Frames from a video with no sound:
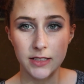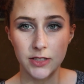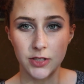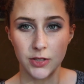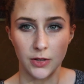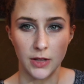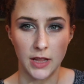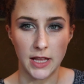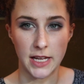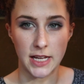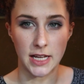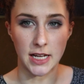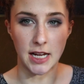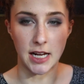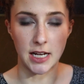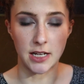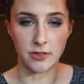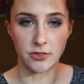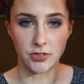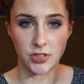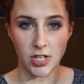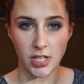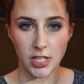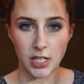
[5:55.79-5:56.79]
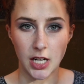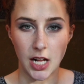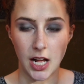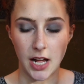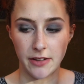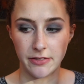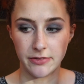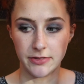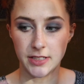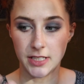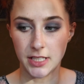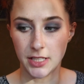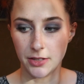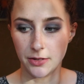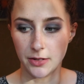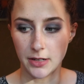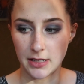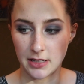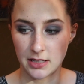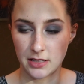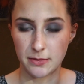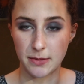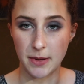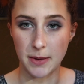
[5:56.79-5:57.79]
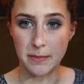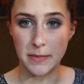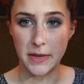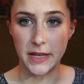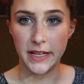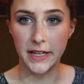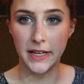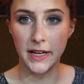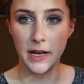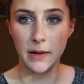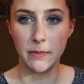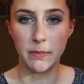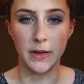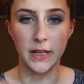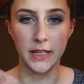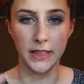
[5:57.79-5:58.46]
So like I kind of shut it off, did the rest of my makeup,